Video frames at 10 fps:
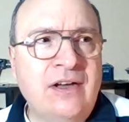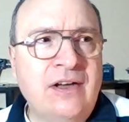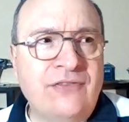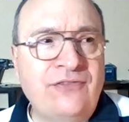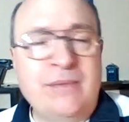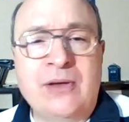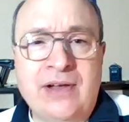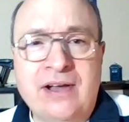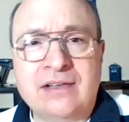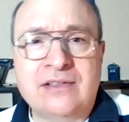On the female
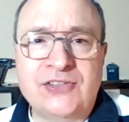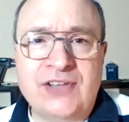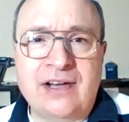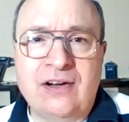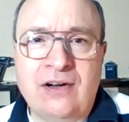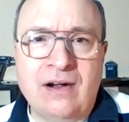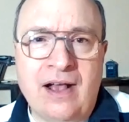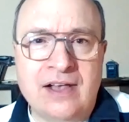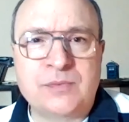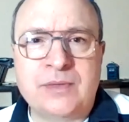character side, her
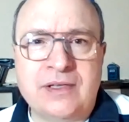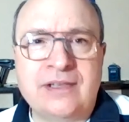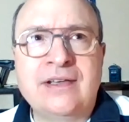husband